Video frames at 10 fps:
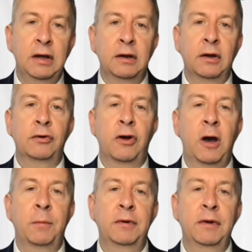low
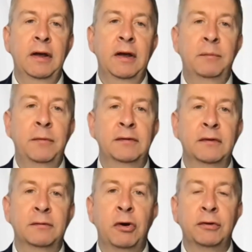carbon
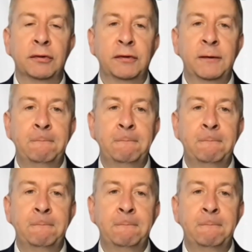business models.